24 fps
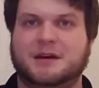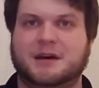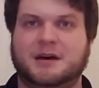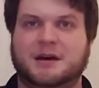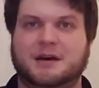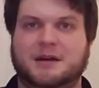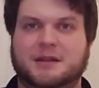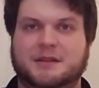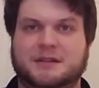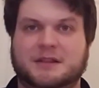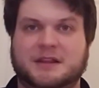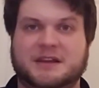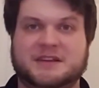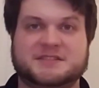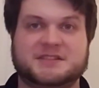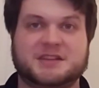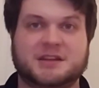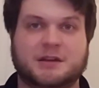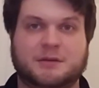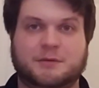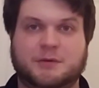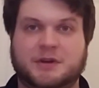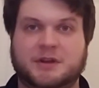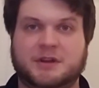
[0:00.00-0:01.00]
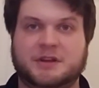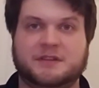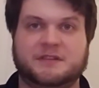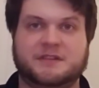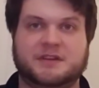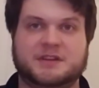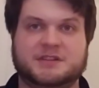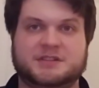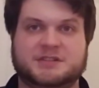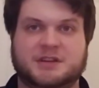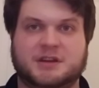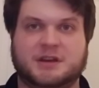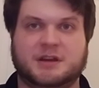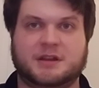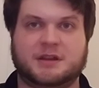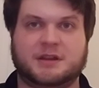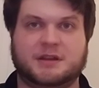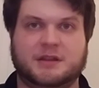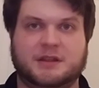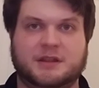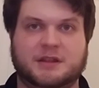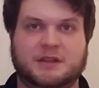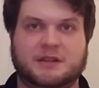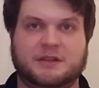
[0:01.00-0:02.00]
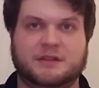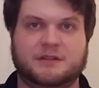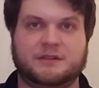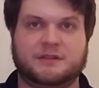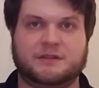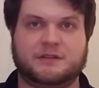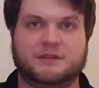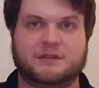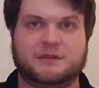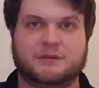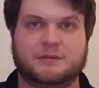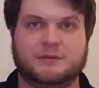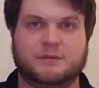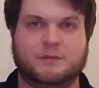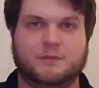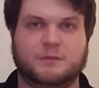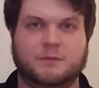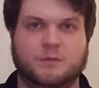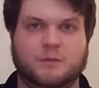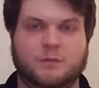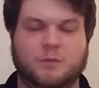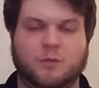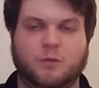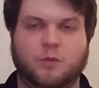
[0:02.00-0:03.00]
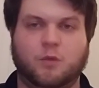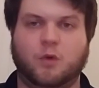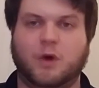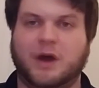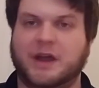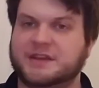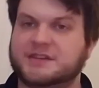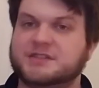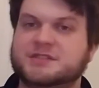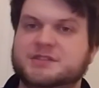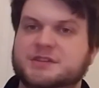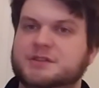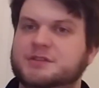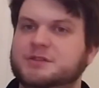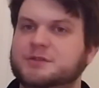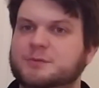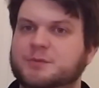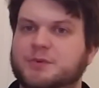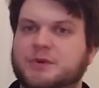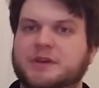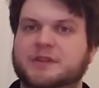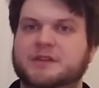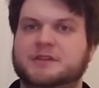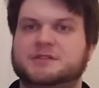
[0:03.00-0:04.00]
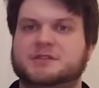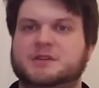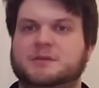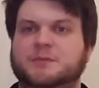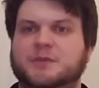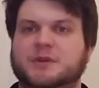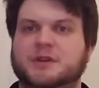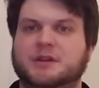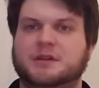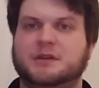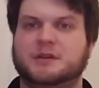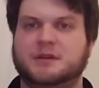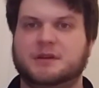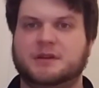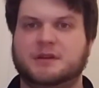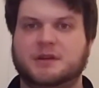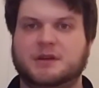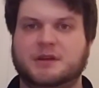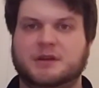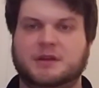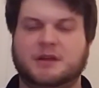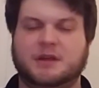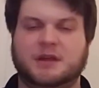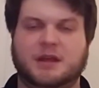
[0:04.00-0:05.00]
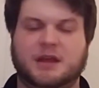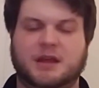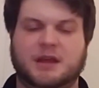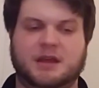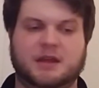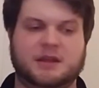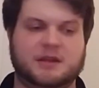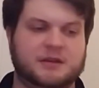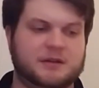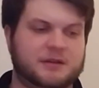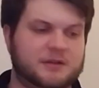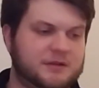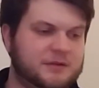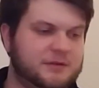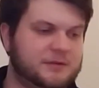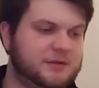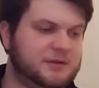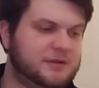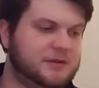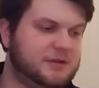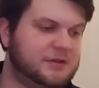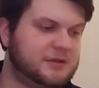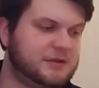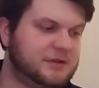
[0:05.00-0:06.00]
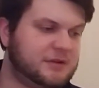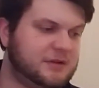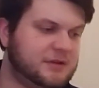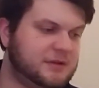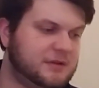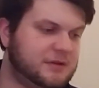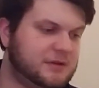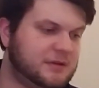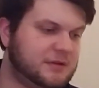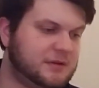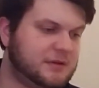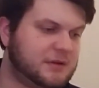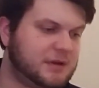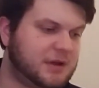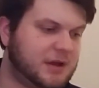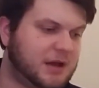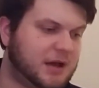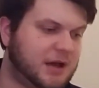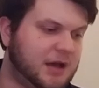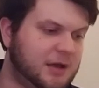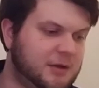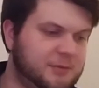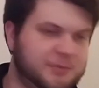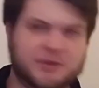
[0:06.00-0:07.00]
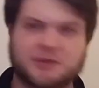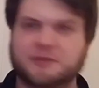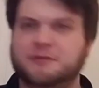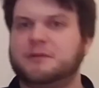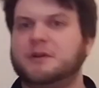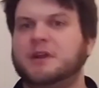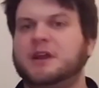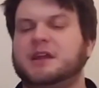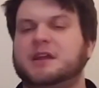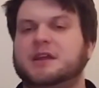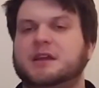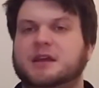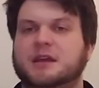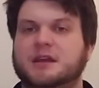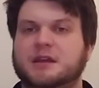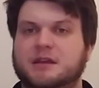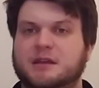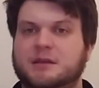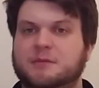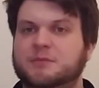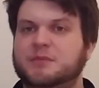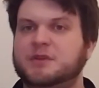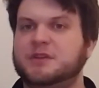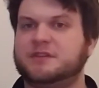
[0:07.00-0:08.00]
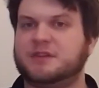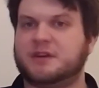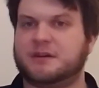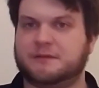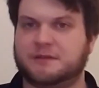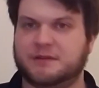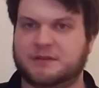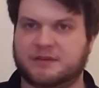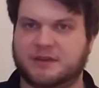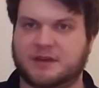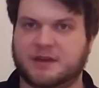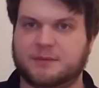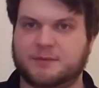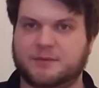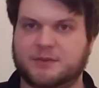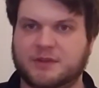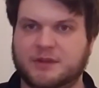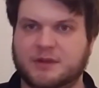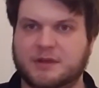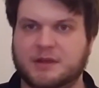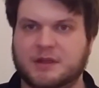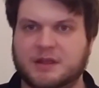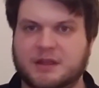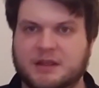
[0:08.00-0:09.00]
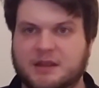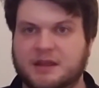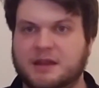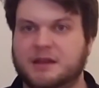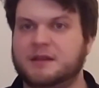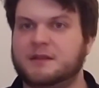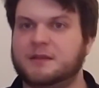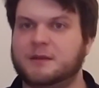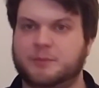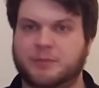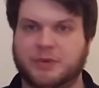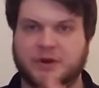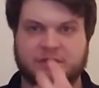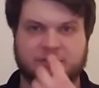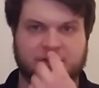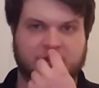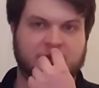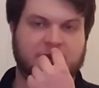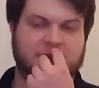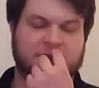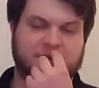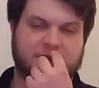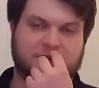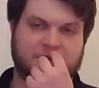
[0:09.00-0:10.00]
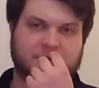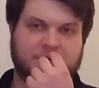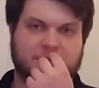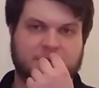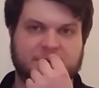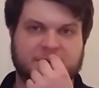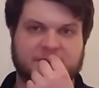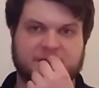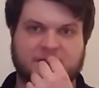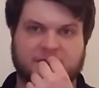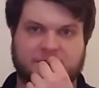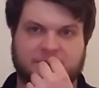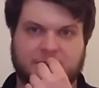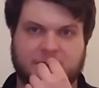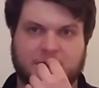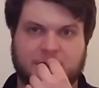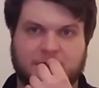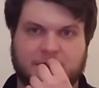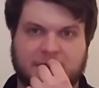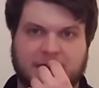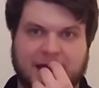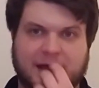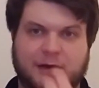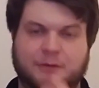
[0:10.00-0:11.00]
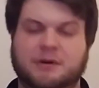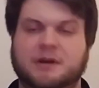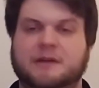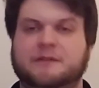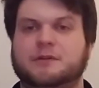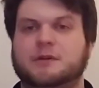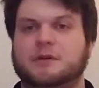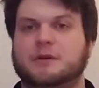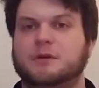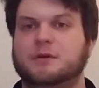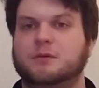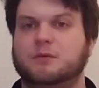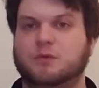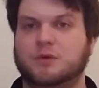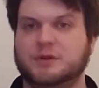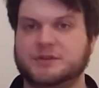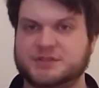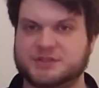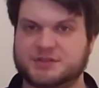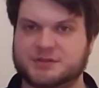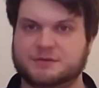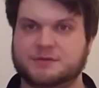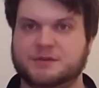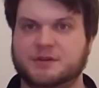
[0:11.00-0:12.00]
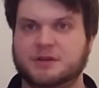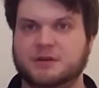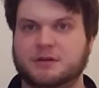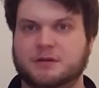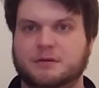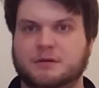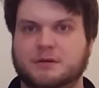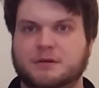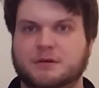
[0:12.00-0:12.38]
The last thing I wanted to touch on is, why should you play the trumpet? And I'll be frank, it can be tough at times. Getting the buzzing is a little bit difficult. However, once you do,